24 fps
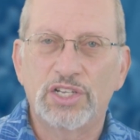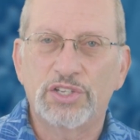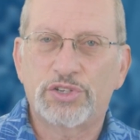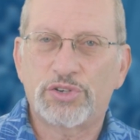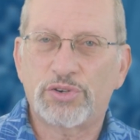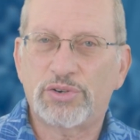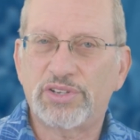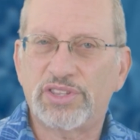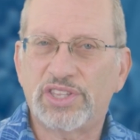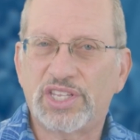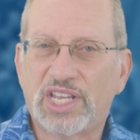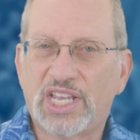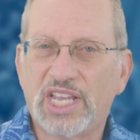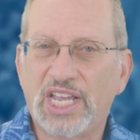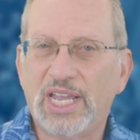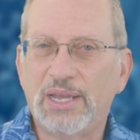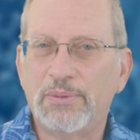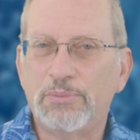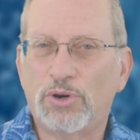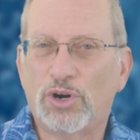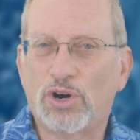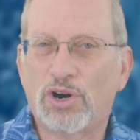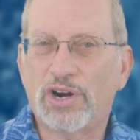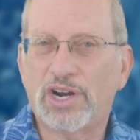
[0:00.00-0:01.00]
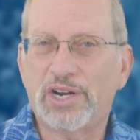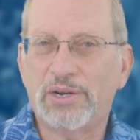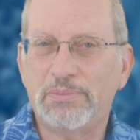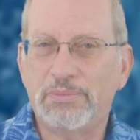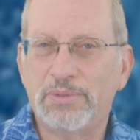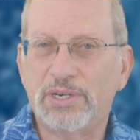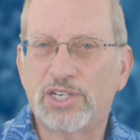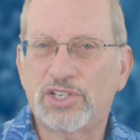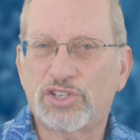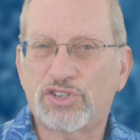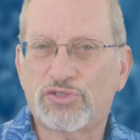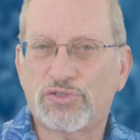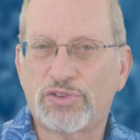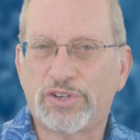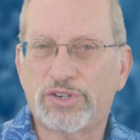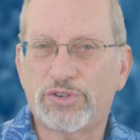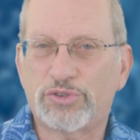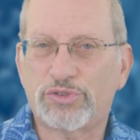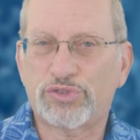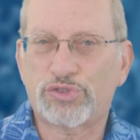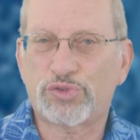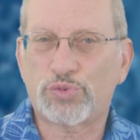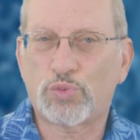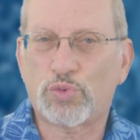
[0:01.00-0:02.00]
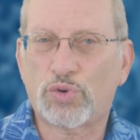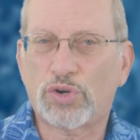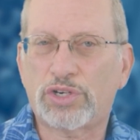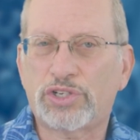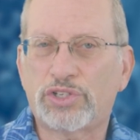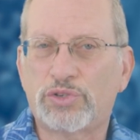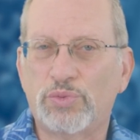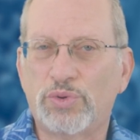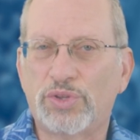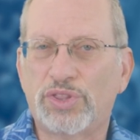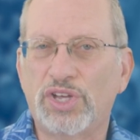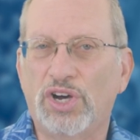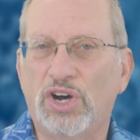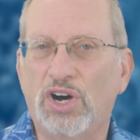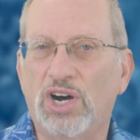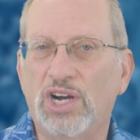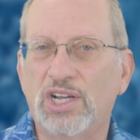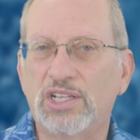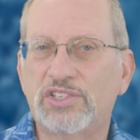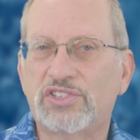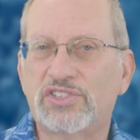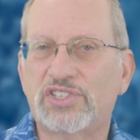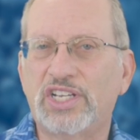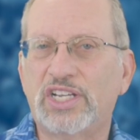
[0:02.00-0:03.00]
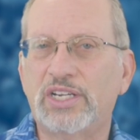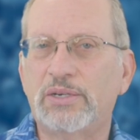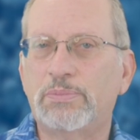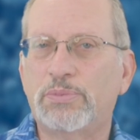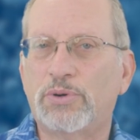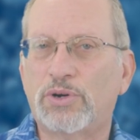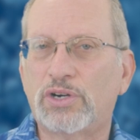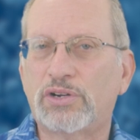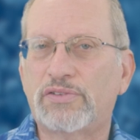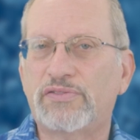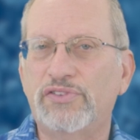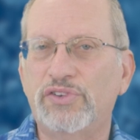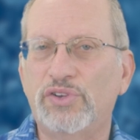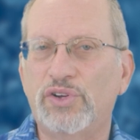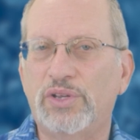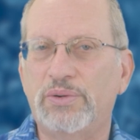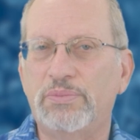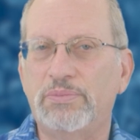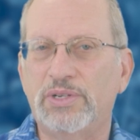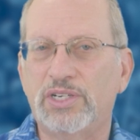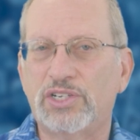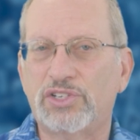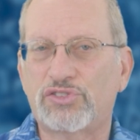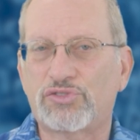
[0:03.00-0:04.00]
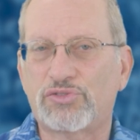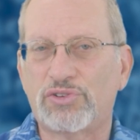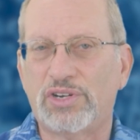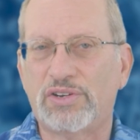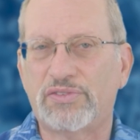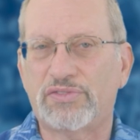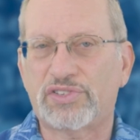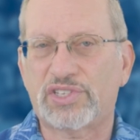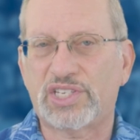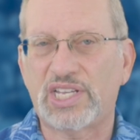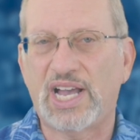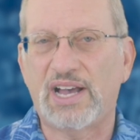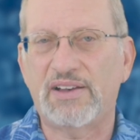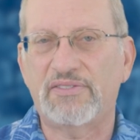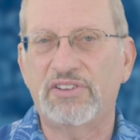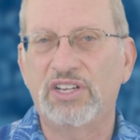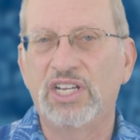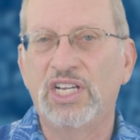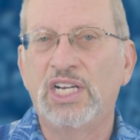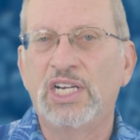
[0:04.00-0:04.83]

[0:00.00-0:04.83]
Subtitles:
During the game, our administrators worked with the on-site Parkview administrative staff